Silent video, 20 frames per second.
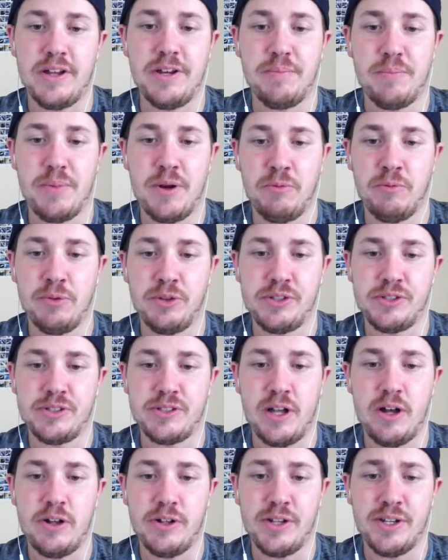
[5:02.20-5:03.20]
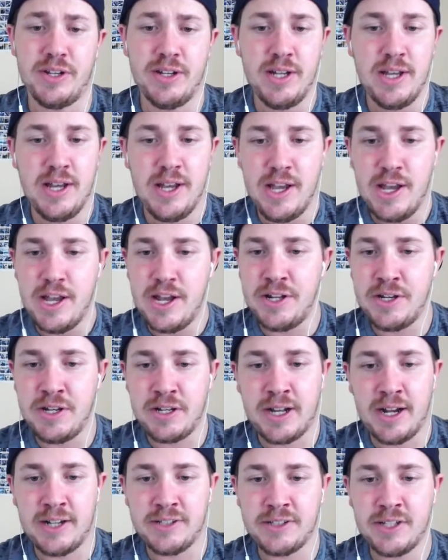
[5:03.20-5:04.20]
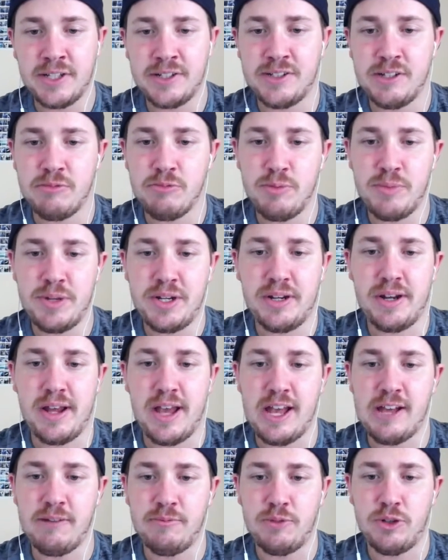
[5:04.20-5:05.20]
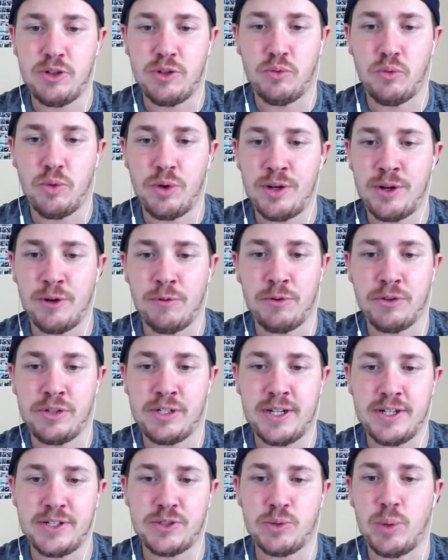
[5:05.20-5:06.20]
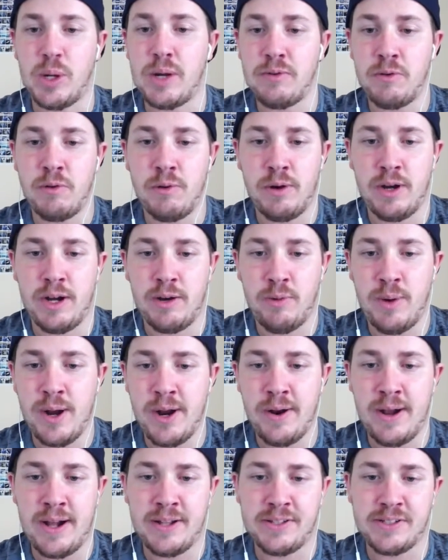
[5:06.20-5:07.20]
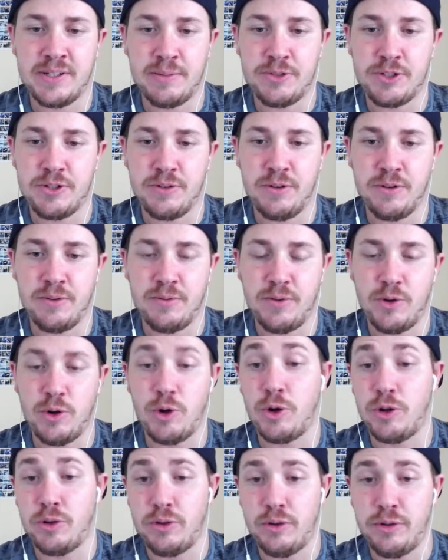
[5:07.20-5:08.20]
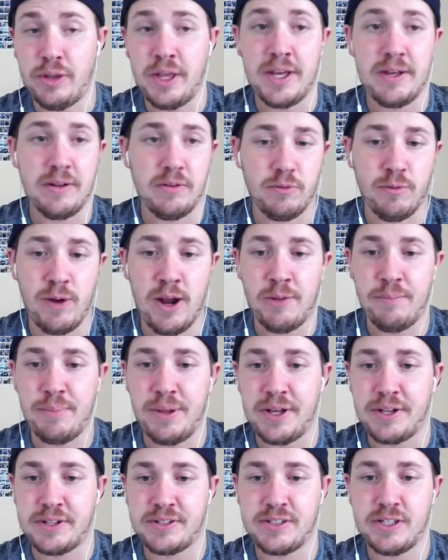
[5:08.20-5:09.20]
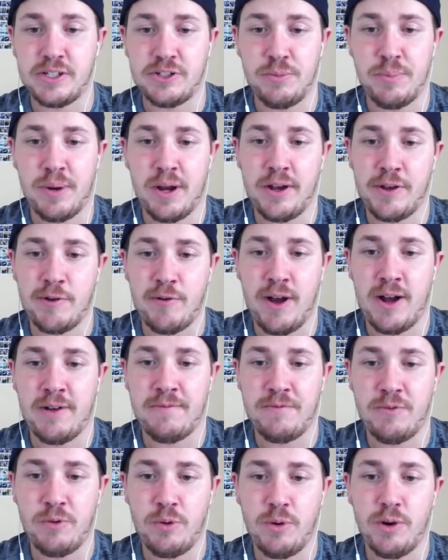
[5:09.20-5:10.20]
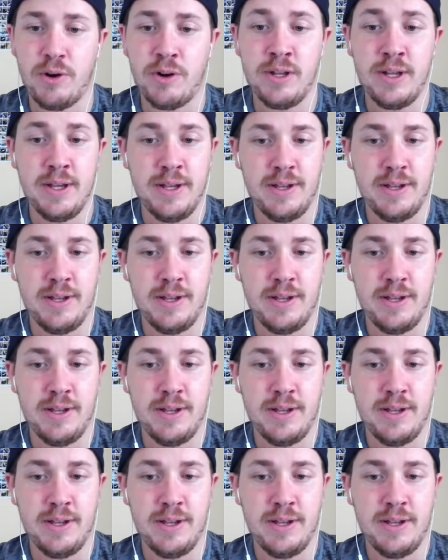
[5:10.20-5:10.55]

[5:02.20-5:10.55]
and really solid. And guys like Zimmerman and Hamel and Wood are really nice waiver wire adds, I'm sure, or late round picks that you probably grab for.